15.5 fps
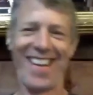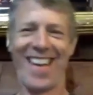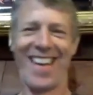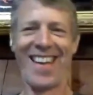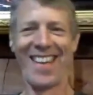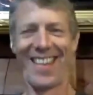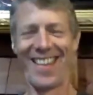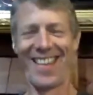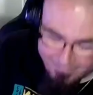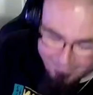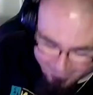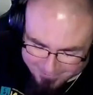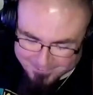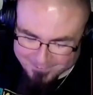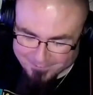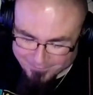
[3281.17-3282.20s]
No,
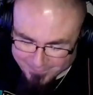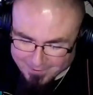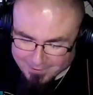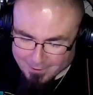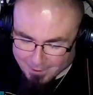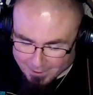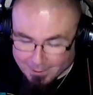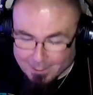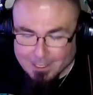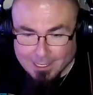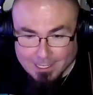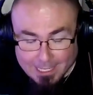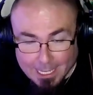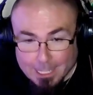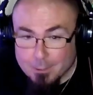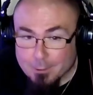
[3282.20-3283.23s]
awesome.
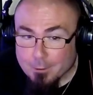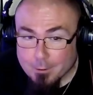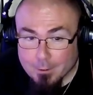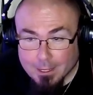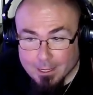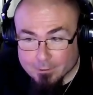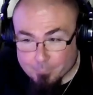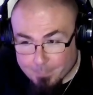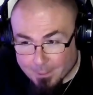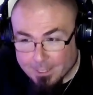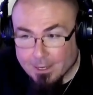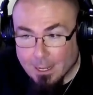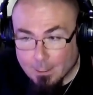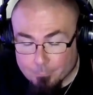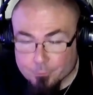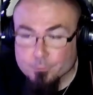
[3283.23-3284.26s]
Again, it's been an
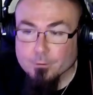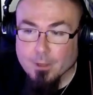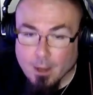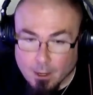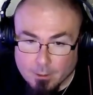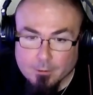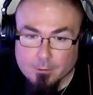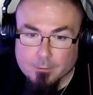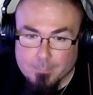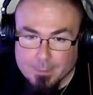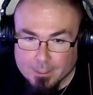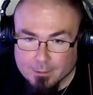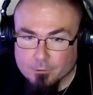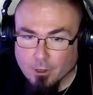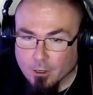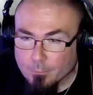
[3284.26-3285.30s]
absolute honor to be
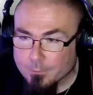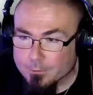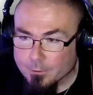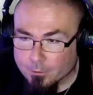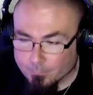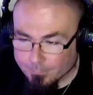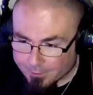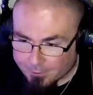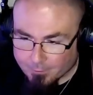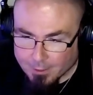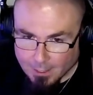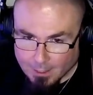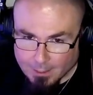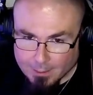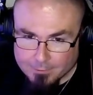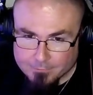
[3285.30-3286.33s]
able to talk with the three of you
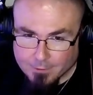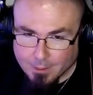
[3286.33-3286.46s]
guys.